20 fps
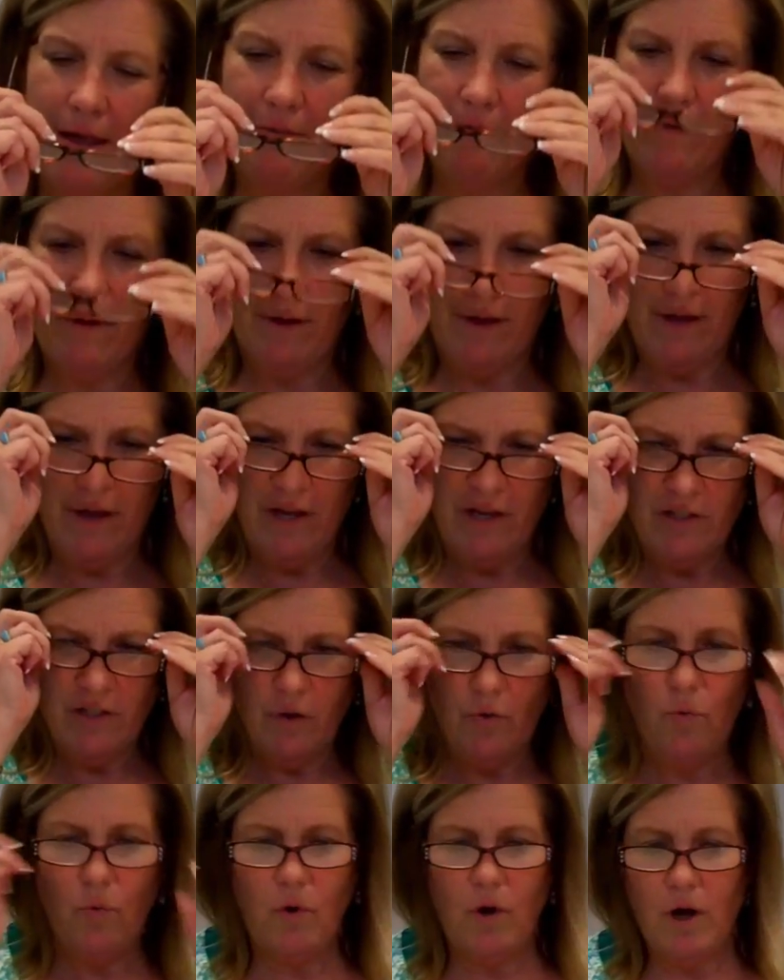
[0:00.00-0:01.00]
Okay,
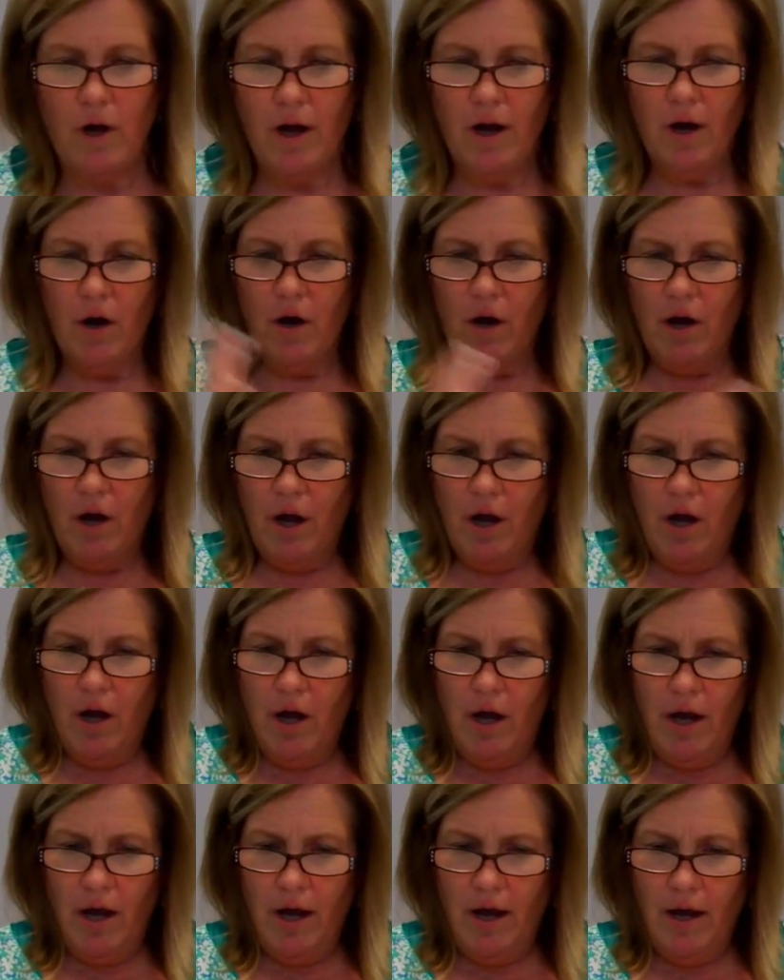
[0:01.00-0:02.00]
so
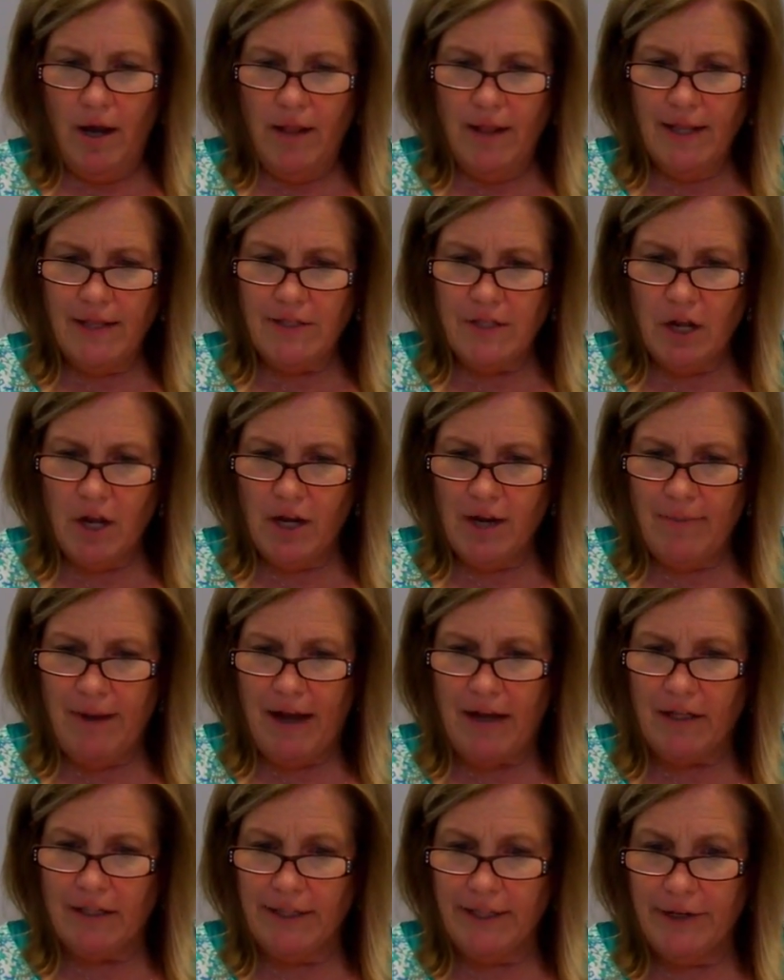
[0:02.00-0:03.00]
let's
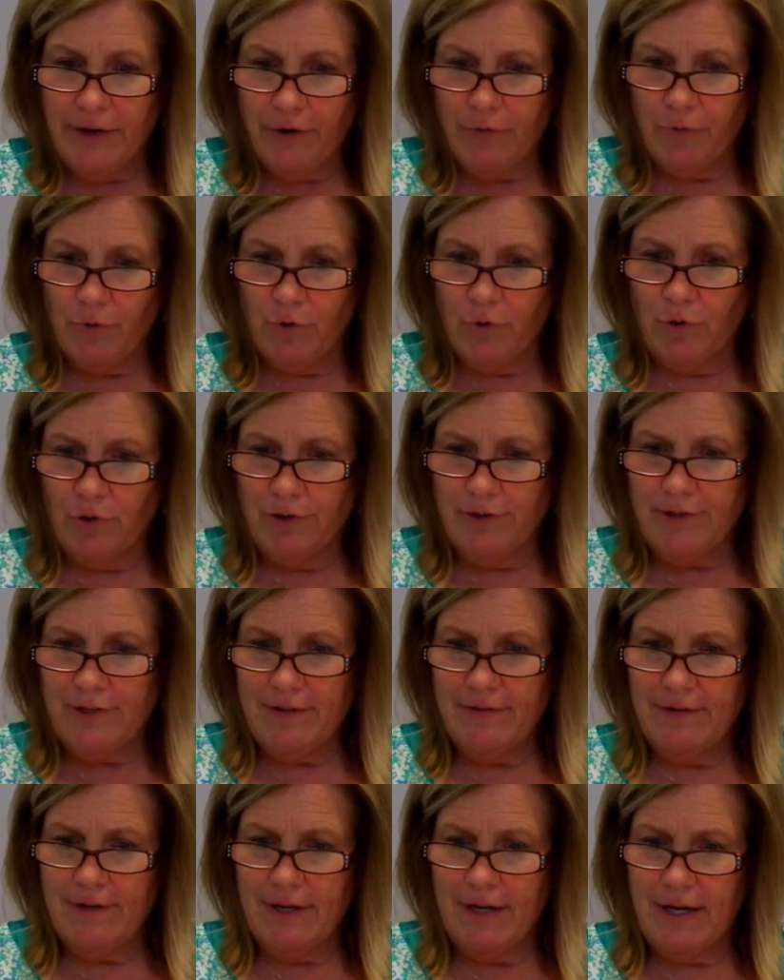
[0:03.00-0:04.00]
talk about clear
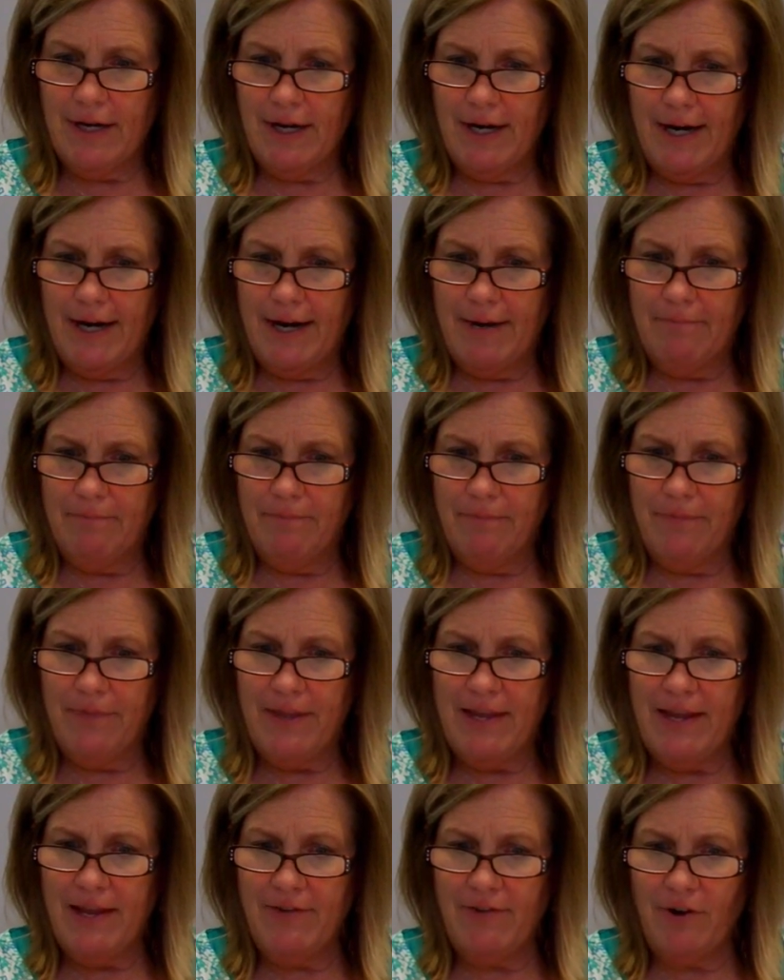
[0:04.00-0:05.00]
rules.
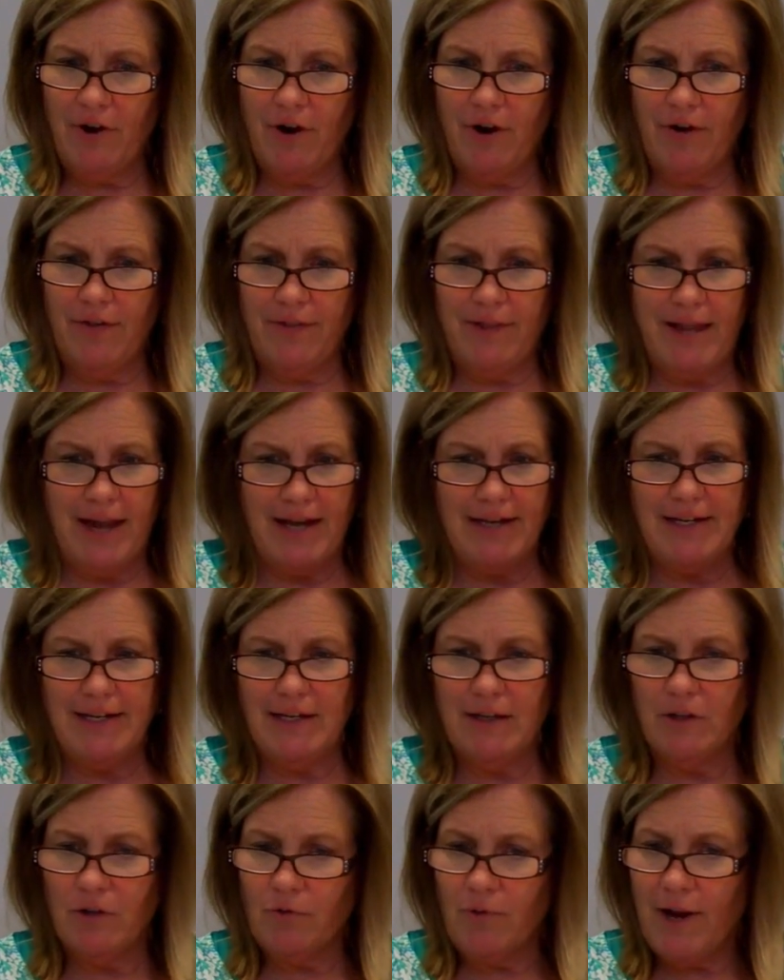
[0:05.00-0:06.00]
These are the
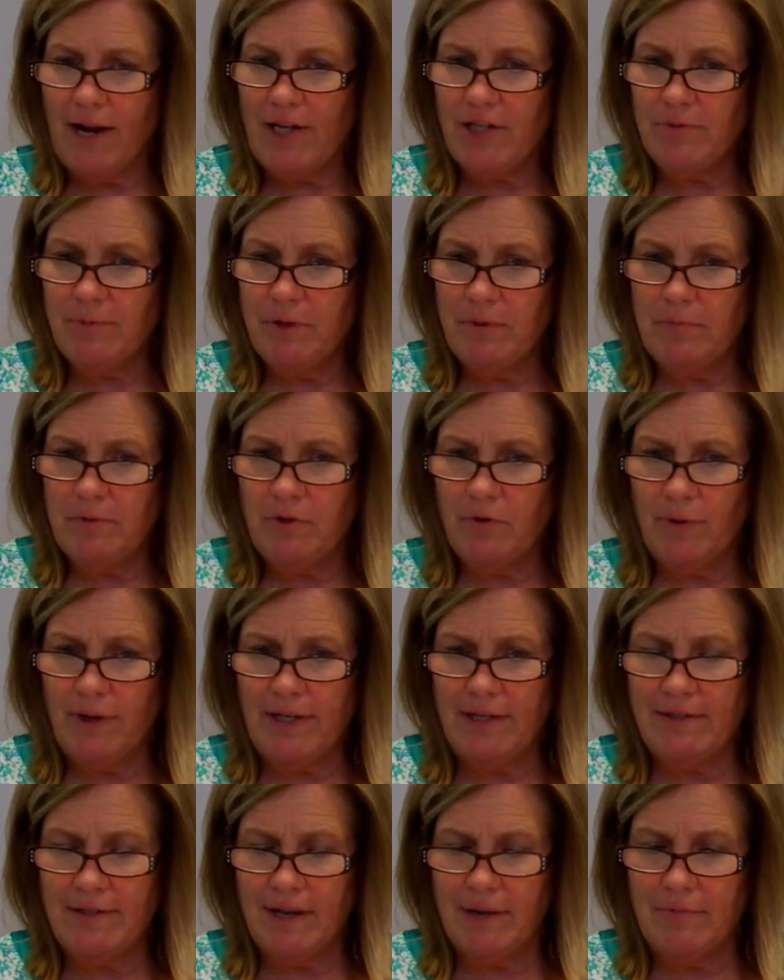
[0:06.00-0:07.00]
ideal arrangement
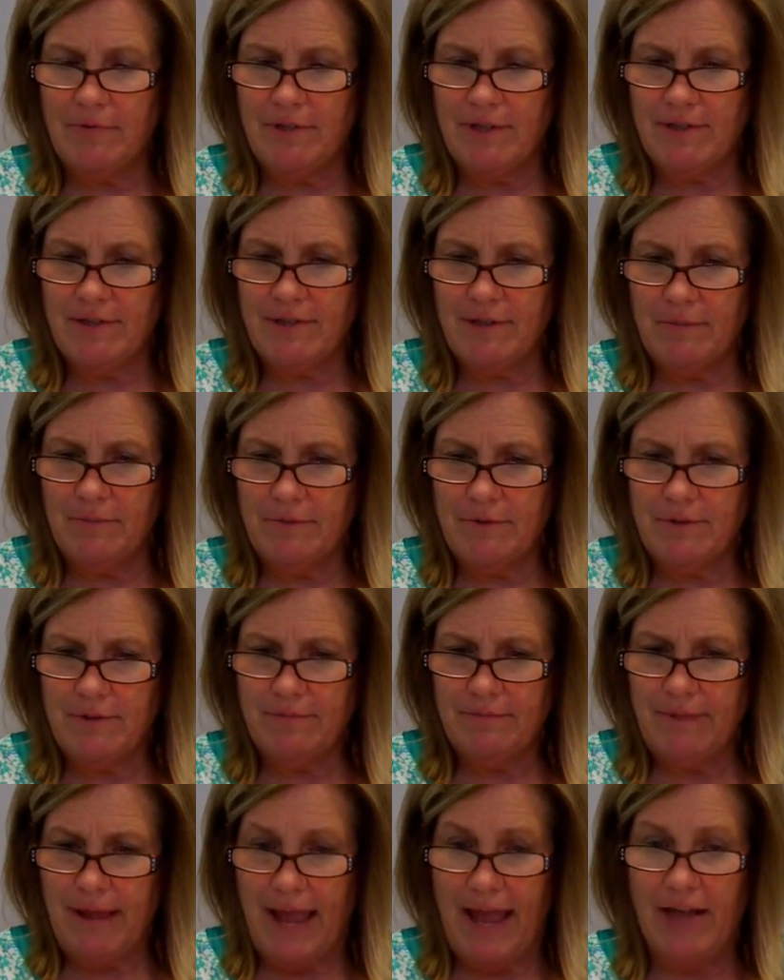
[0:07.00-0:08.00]
between
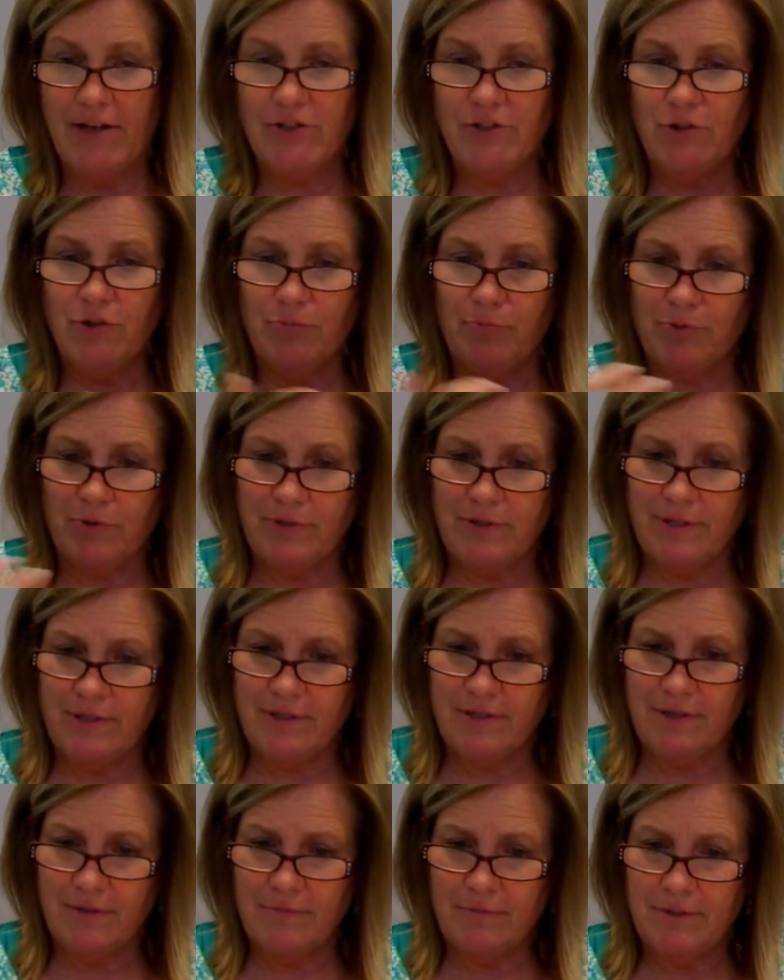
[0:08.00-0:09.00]
subsystems and
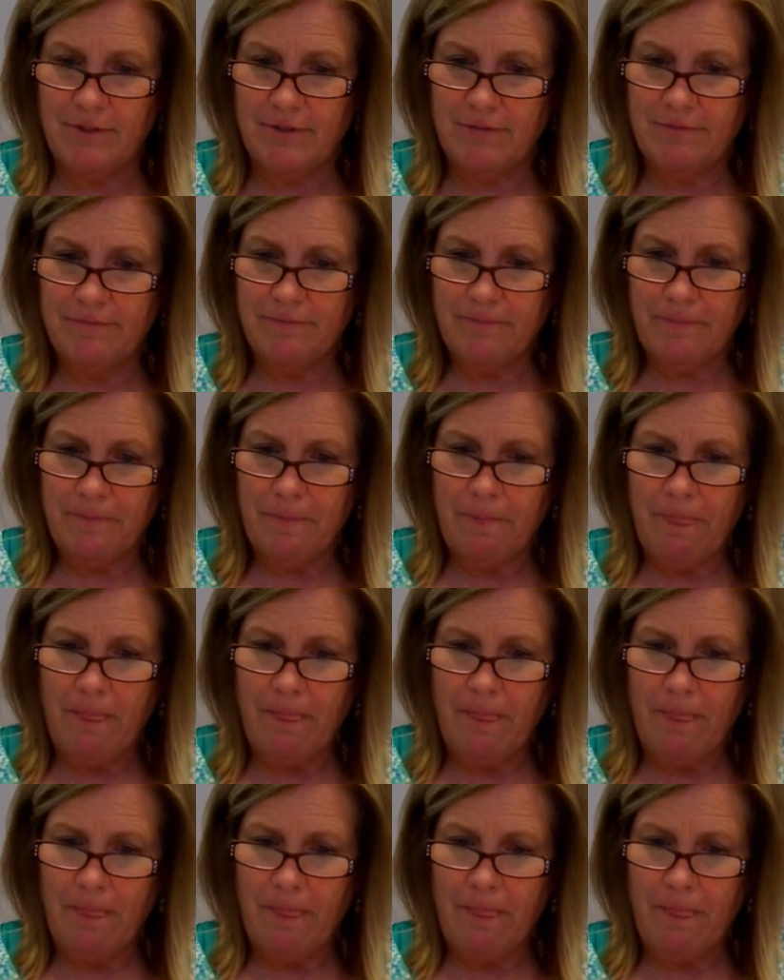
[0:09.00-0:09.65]
supersystems.